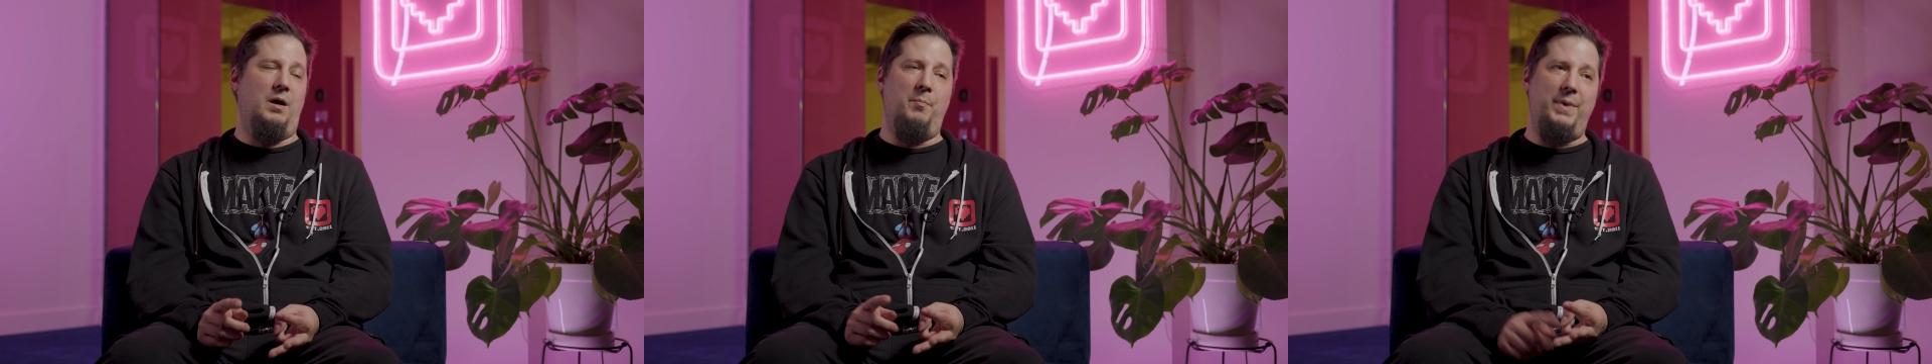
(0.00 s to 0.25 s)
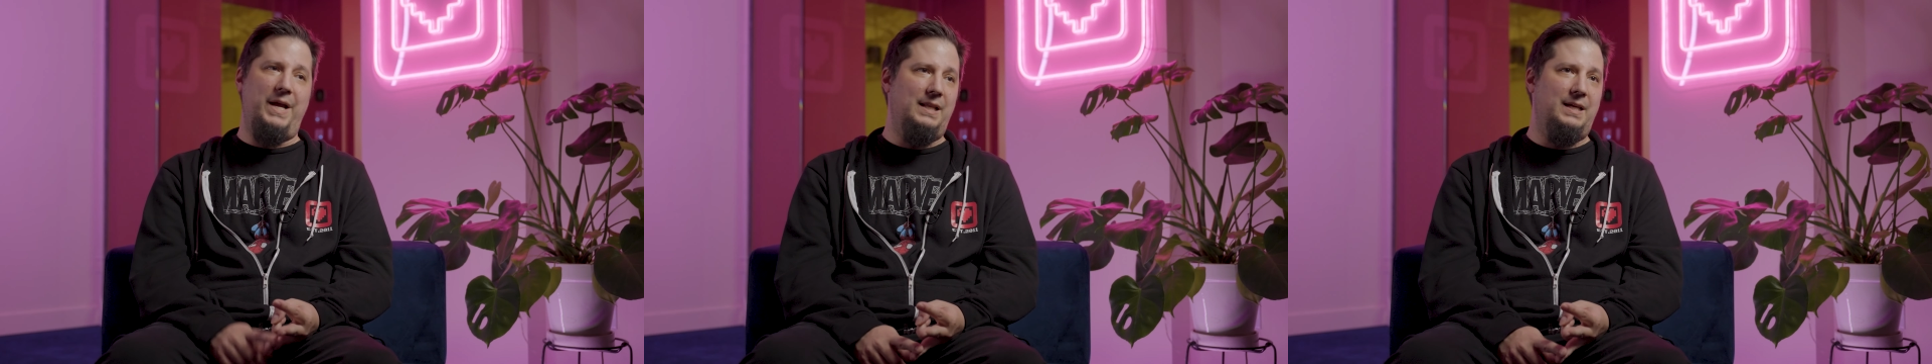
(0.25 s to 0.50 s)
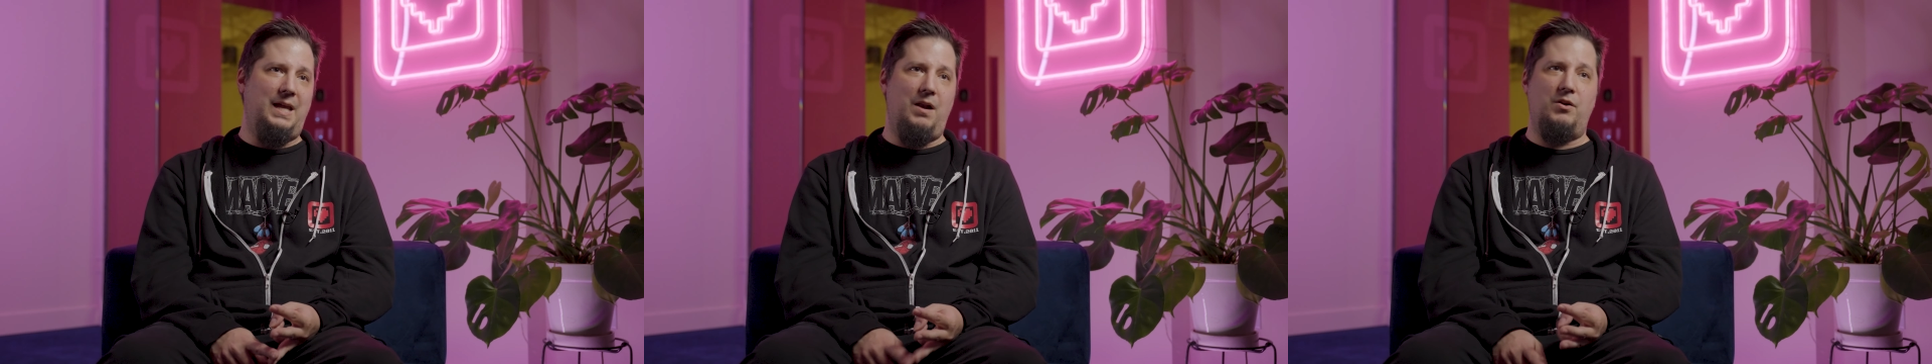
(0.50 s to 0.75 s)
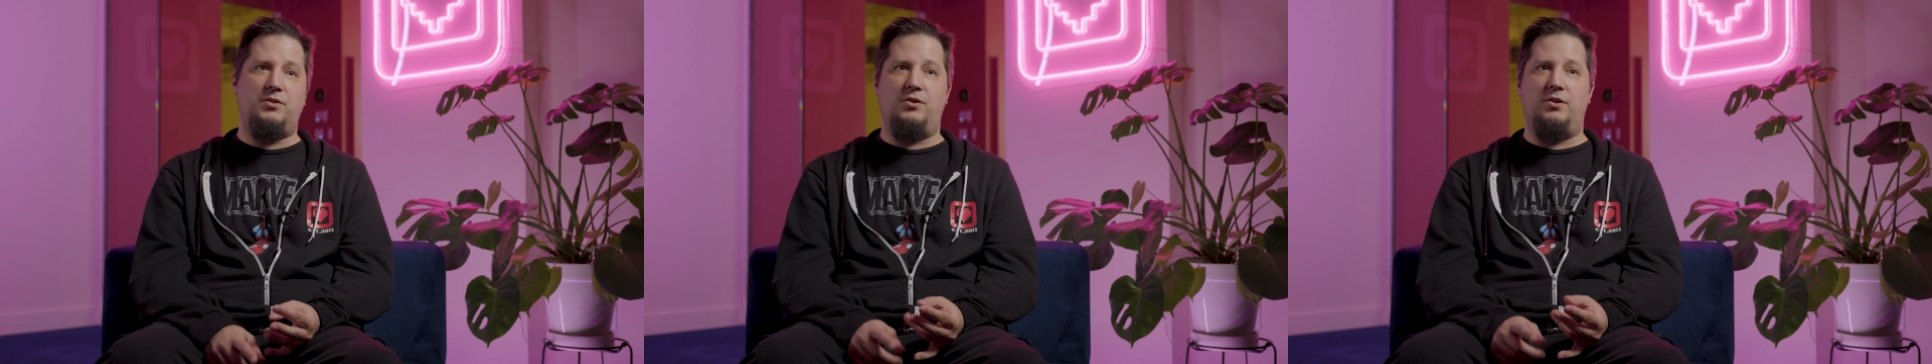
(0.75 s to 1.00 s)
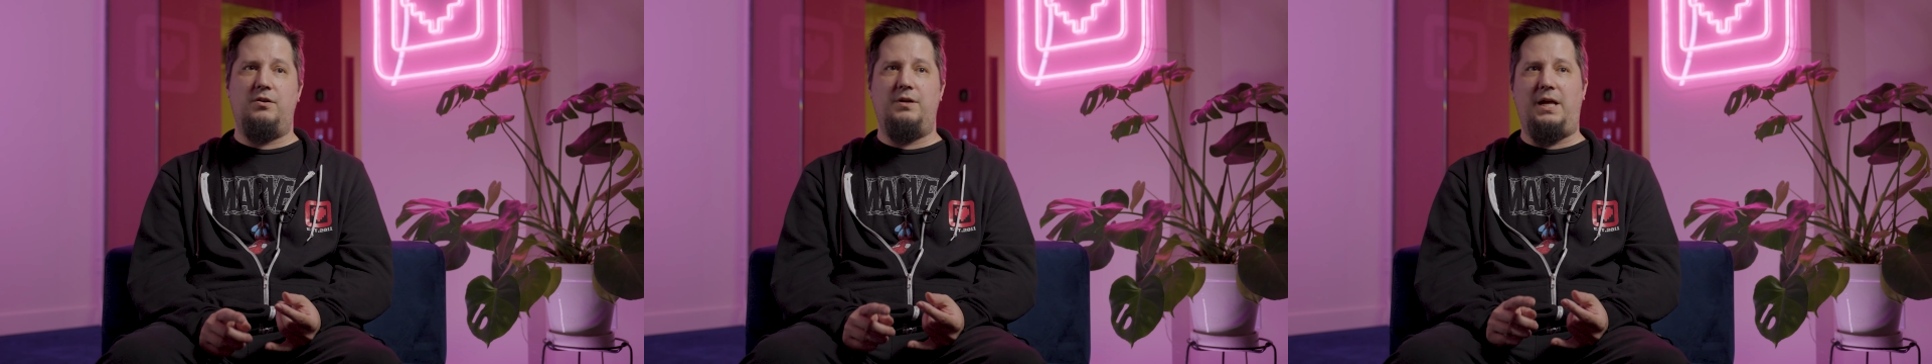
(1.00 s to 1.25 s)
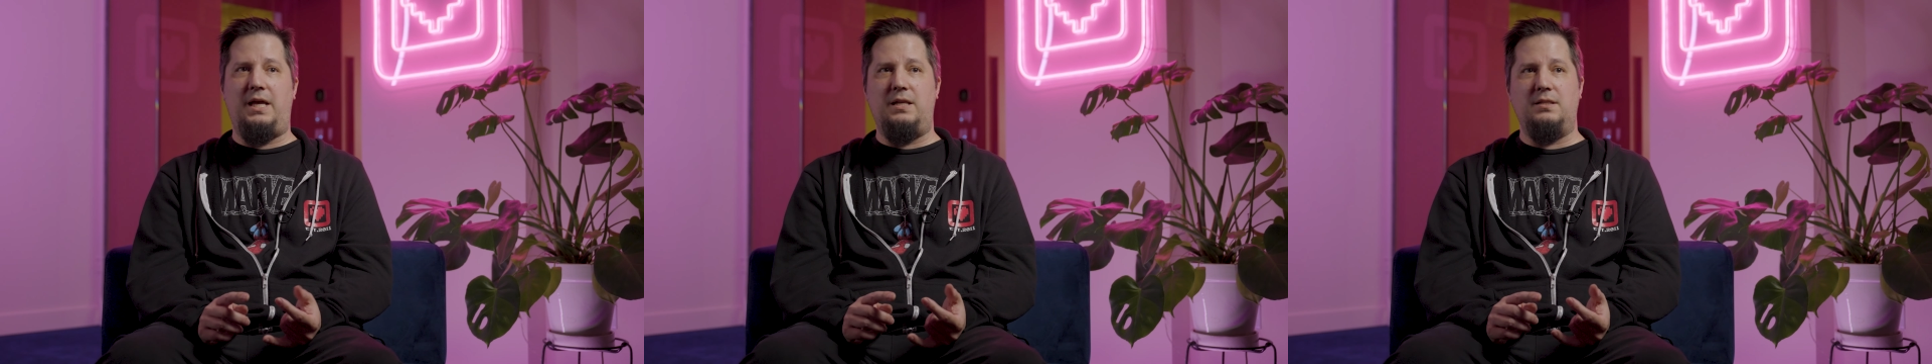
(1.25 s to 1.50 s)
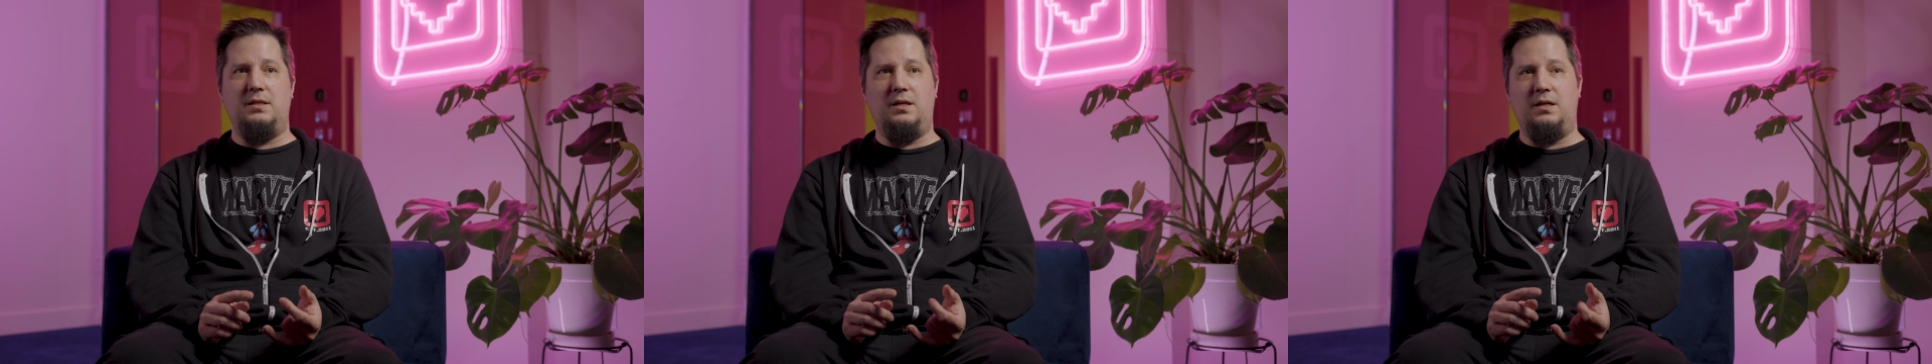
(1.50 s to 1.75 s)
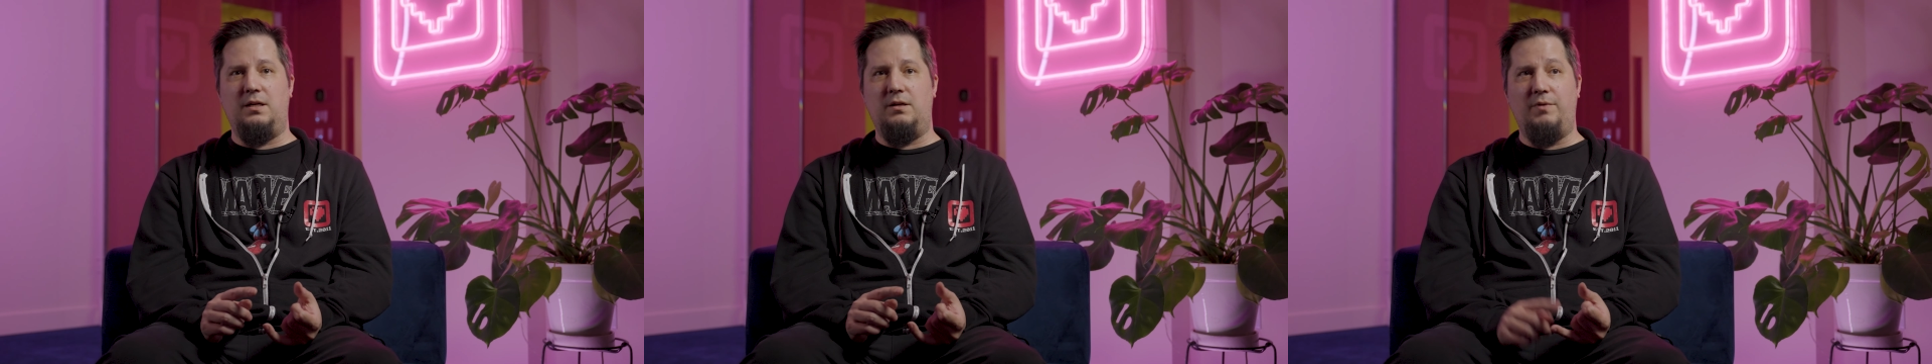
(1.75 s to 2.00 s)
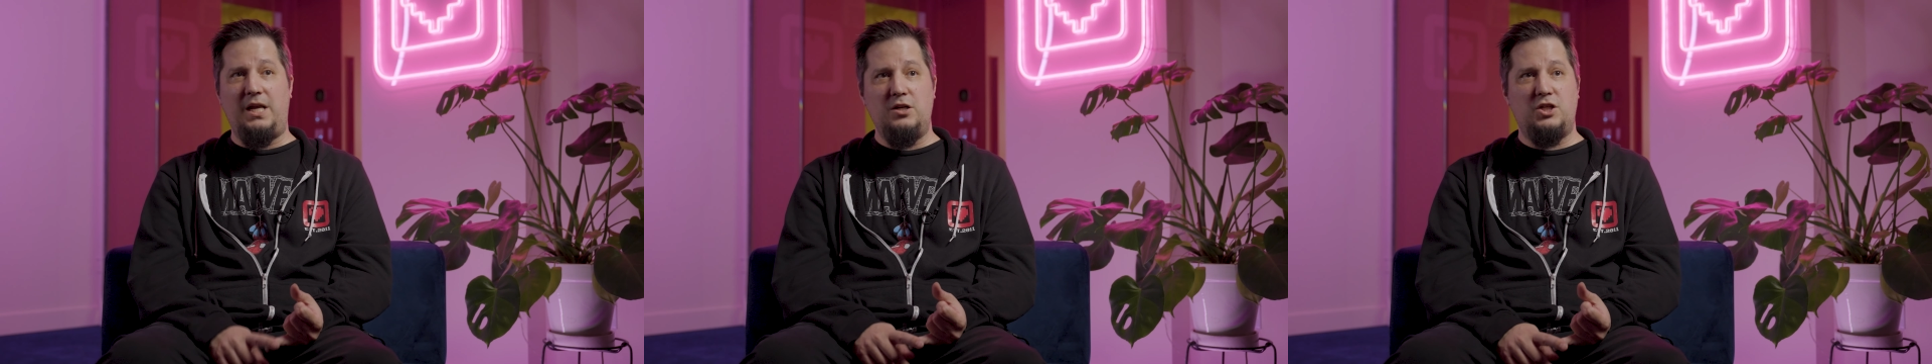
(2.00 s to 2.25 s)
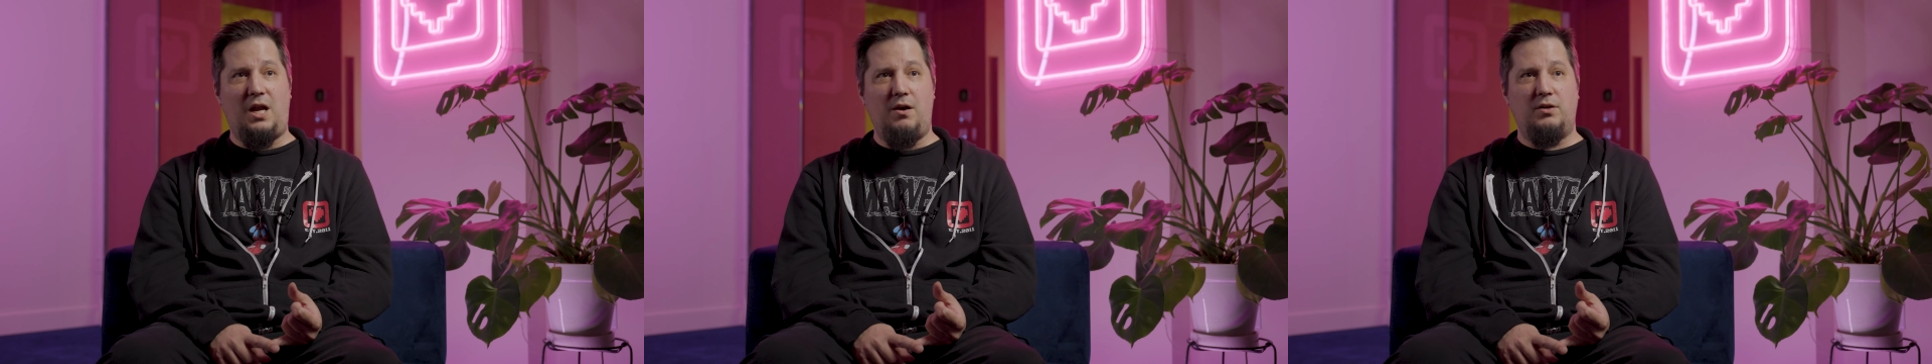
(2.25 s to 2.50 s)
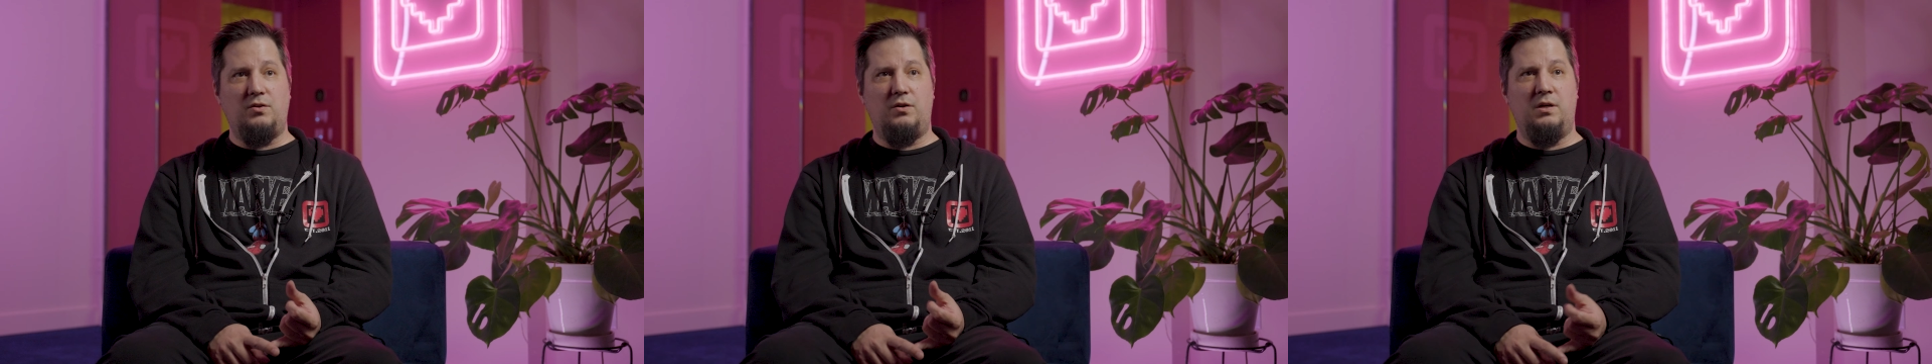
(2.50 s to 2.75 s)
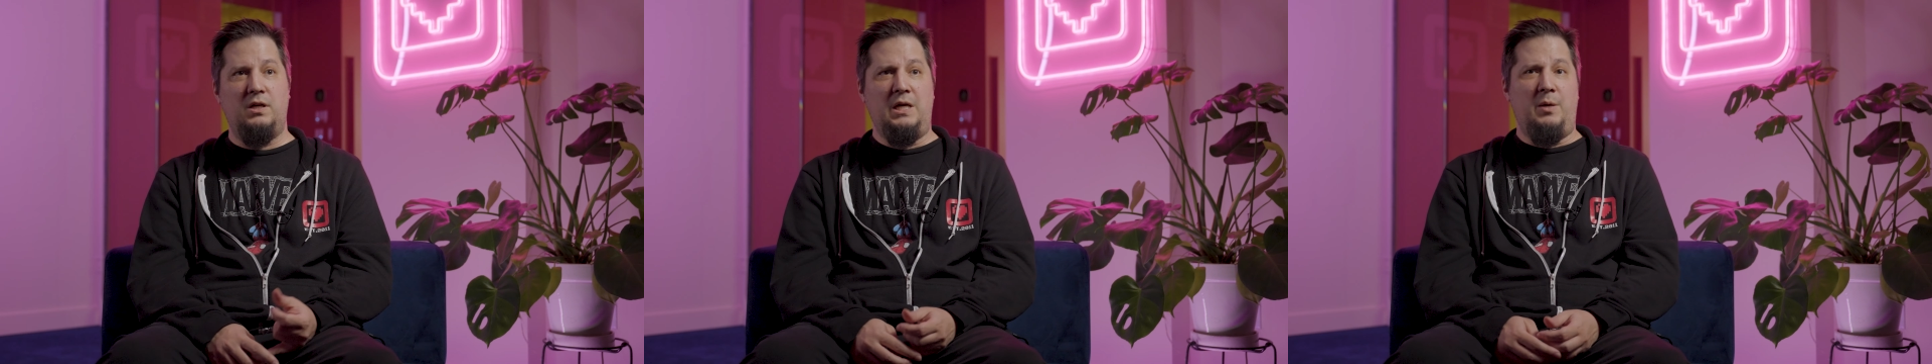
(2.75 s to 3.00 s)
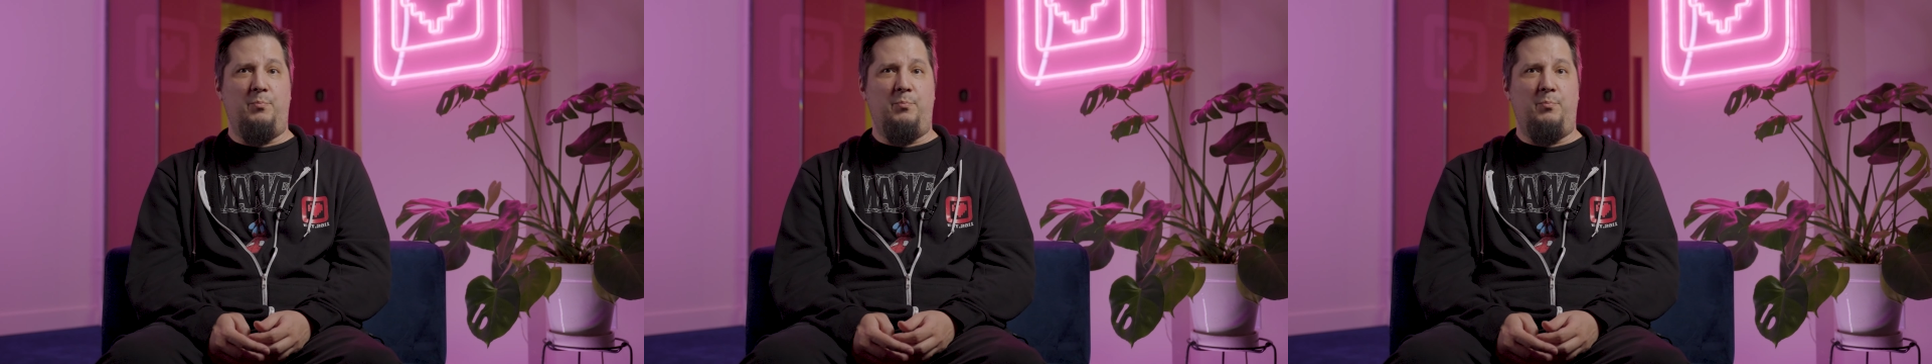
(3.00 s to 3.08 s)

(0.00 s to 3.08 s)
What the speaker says: a melee character and a range character,